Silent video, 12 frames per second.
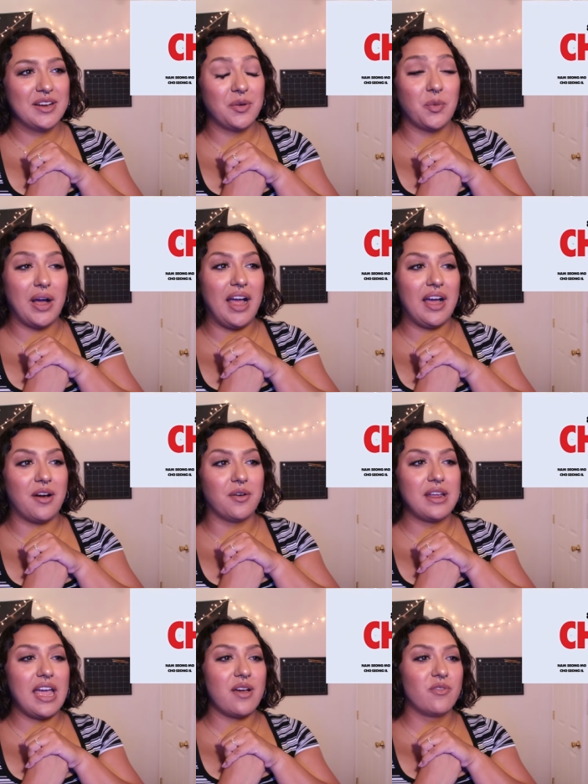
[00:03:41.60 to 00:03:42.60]

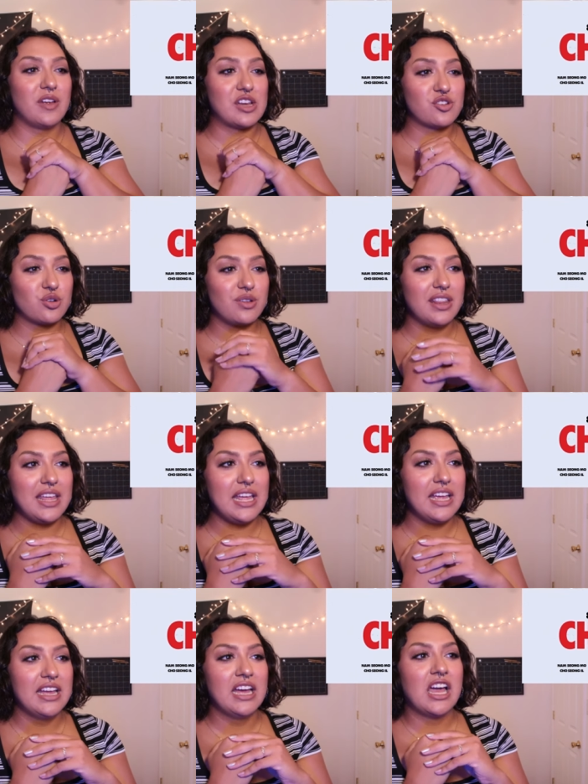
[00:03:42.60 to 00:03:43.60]
Wow, yeah, visually
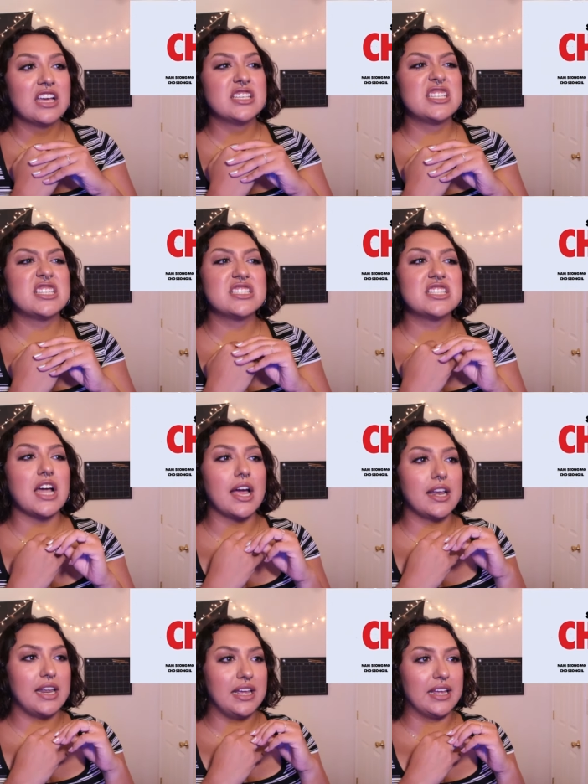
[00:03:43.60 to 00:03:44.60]

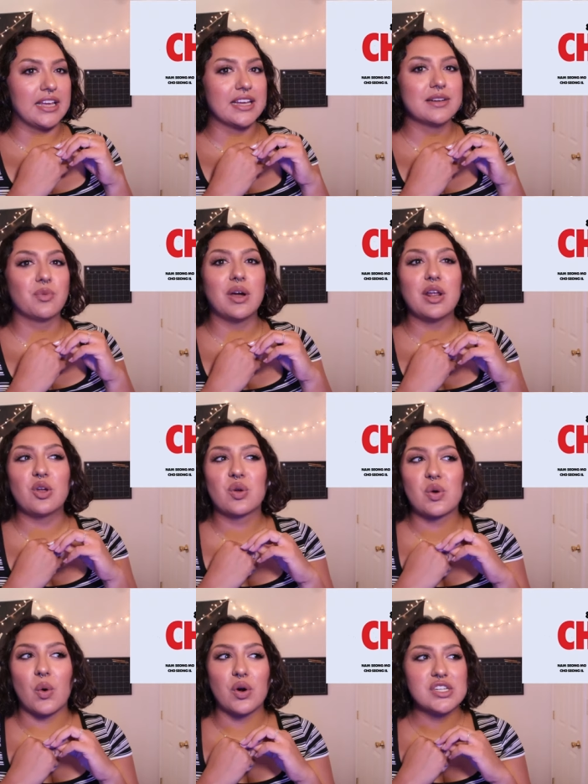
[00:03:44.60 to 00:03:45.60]
stunning. What a
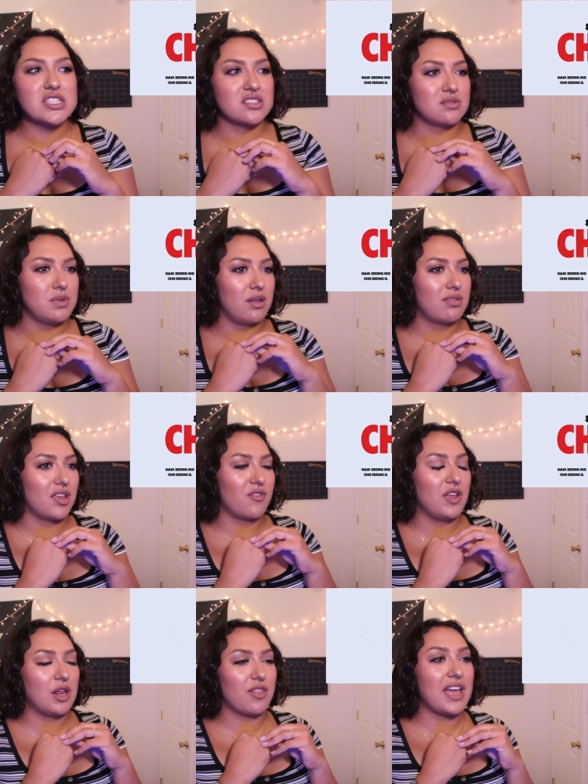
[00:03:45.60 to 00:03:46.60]
gorgeous
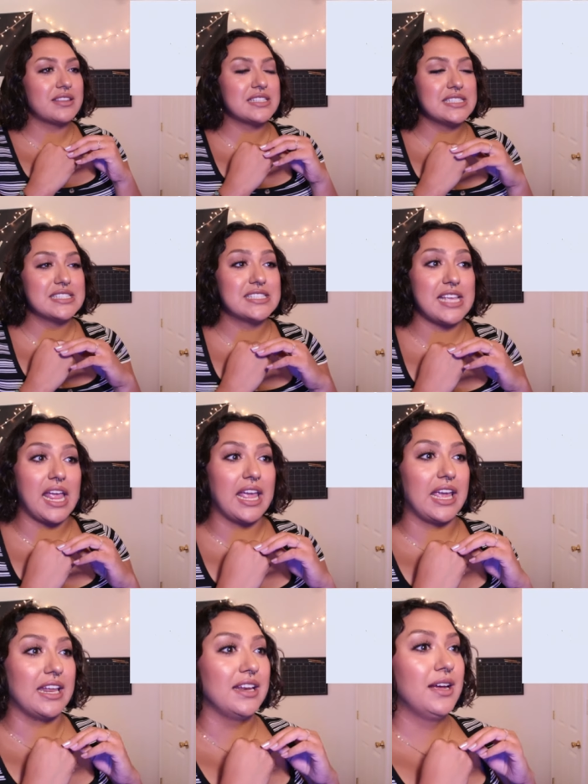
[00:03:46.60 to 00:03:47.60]
music video. That's
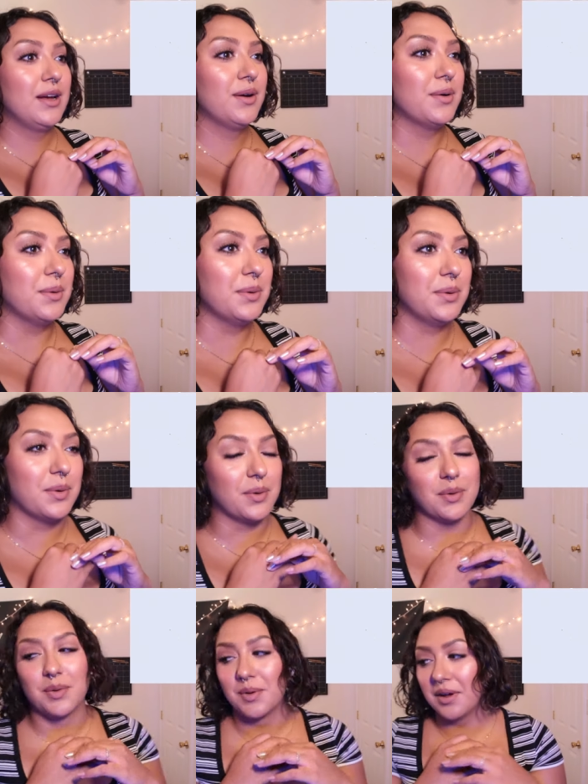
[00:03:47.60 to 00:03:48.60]
insane.
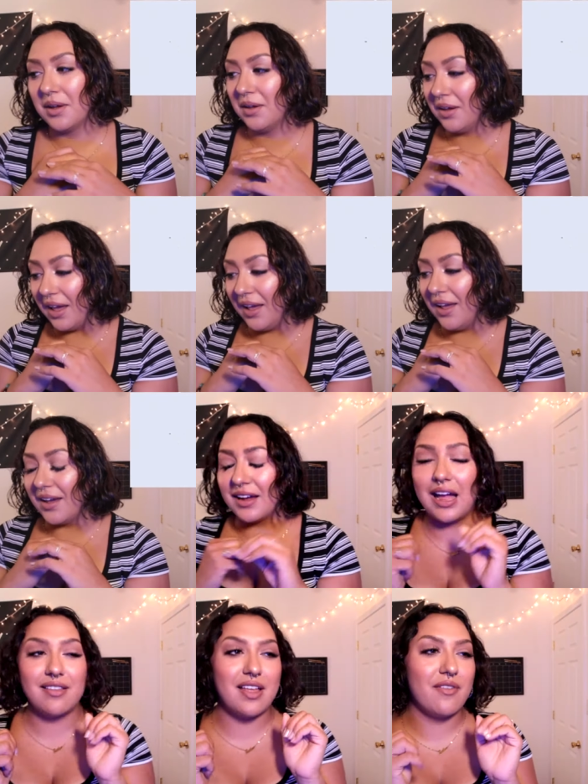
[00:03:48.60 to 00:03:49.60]
Oh,
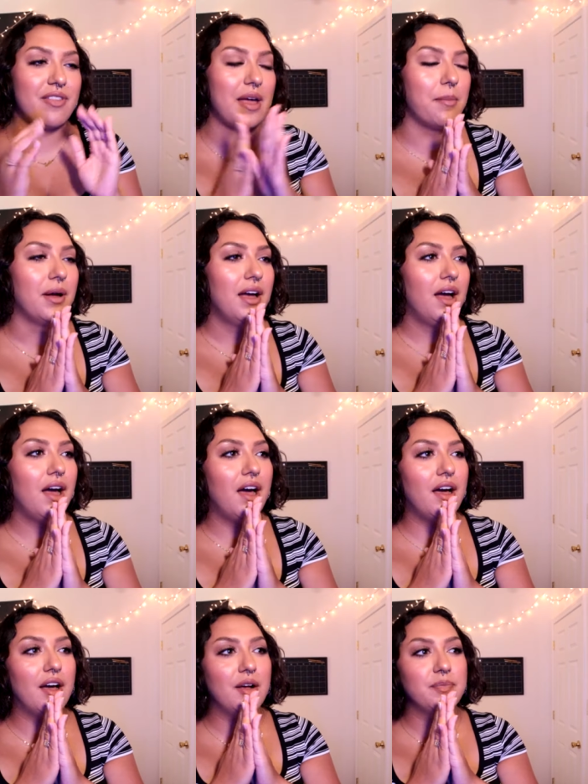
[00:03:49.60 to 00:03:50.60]
I love them.
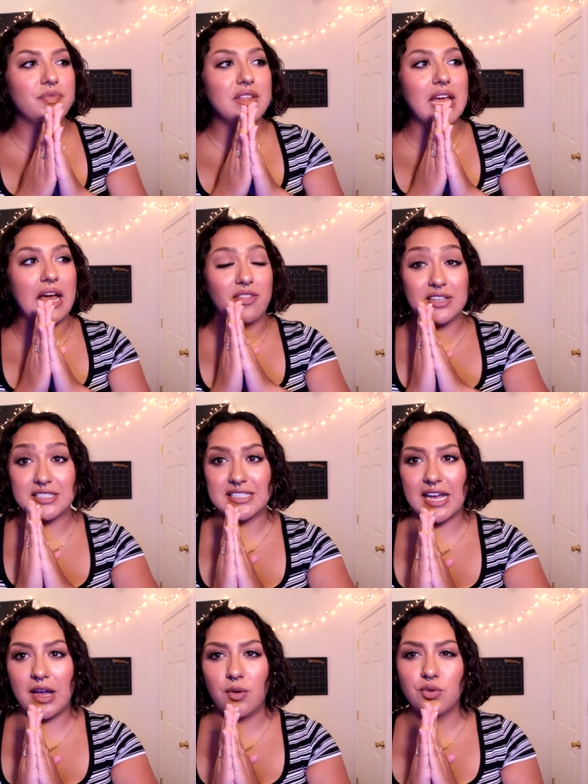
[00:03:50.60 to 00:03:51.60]
Um, yeah, the
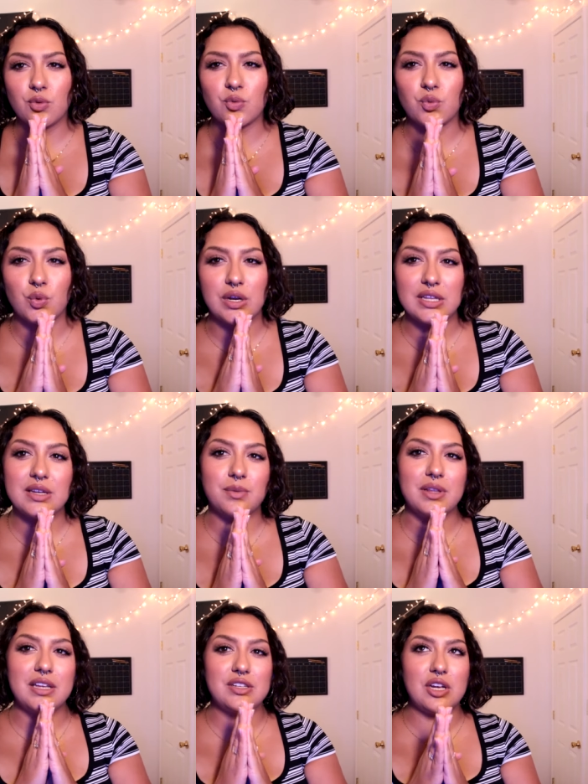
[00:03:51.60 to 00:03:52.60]
sound really,
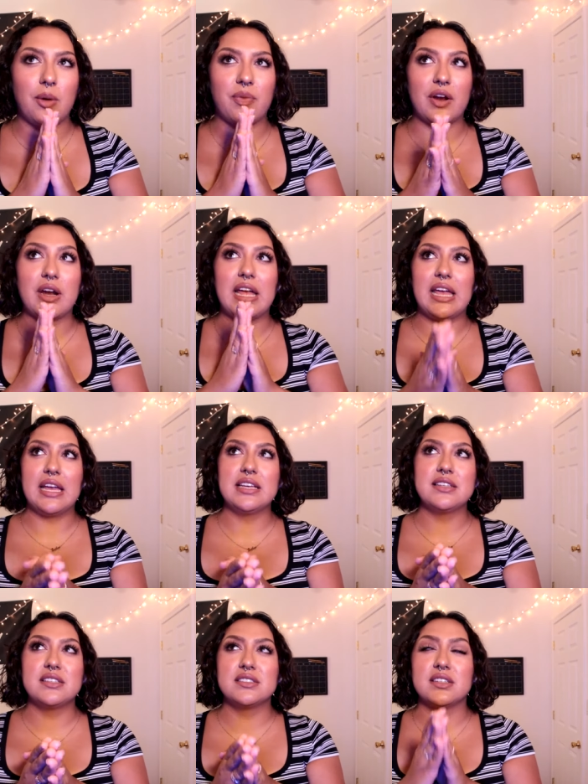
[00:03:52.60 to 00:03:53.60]
really dope. There
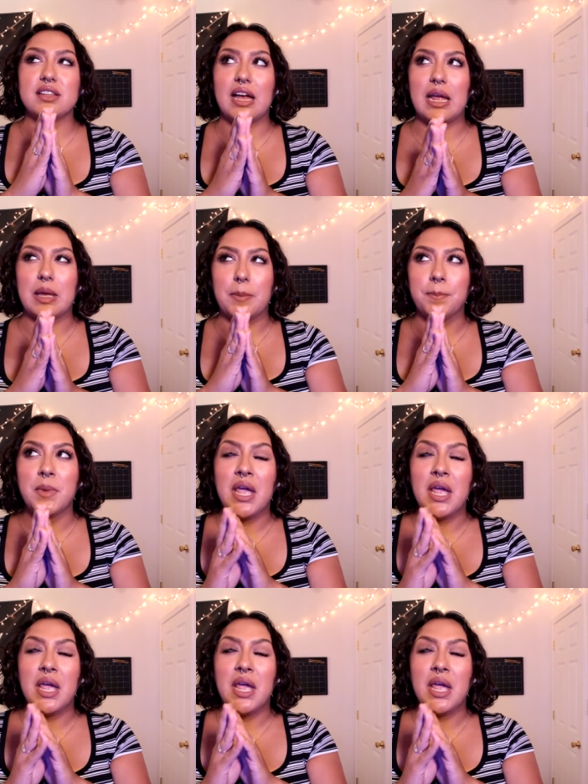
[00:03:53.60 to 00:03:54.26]
is like,